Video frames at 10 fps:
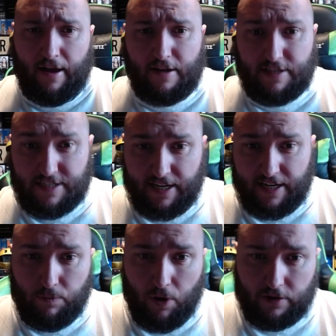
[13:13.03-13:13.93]
And the
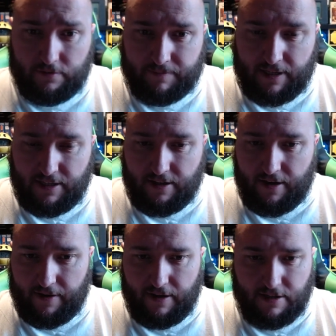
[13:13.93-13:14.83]
second one,
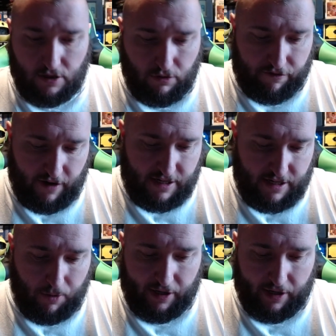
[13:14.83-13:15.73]
he's a good friend of
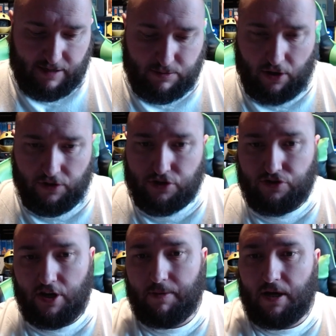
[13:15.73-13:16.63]
mine. He was on the
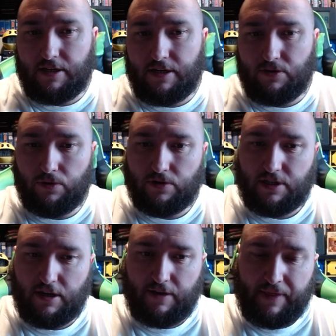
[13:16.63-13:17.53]
stream early doors.
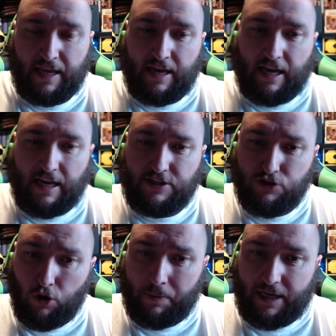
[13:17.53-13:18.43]
He's
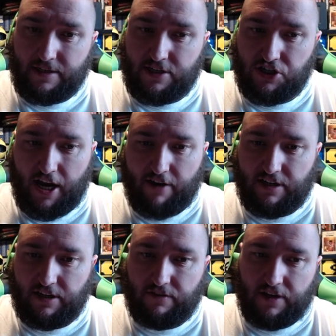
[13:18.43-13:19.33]
normally into sharing
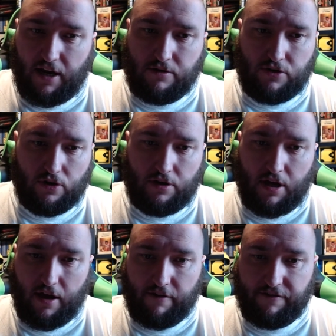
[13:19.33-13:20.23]
his videos on
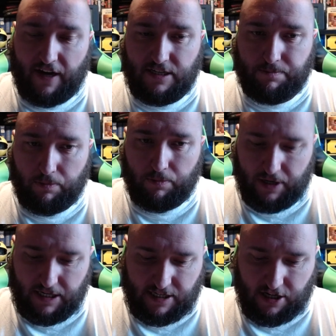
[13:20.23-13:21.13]
Facebook, but
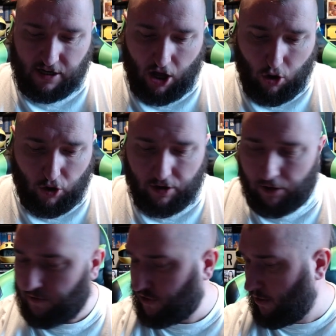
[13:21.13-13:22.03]
he's
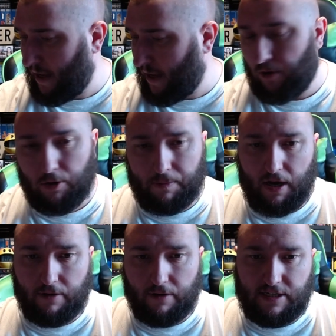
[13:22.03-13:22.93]
somehow
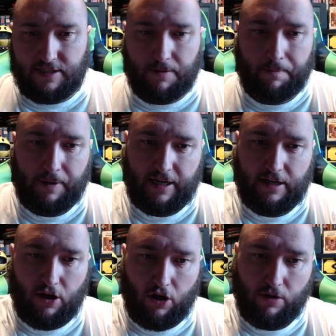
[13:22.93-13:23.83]
uploaded his complete
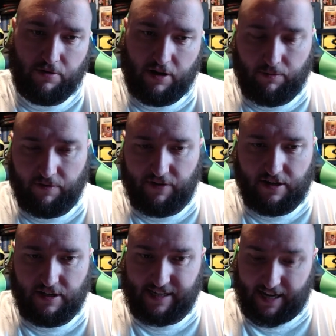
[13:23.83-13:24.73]
library within
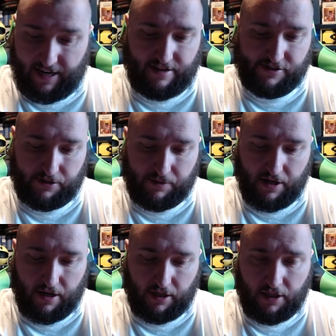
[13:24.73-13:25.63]
a day to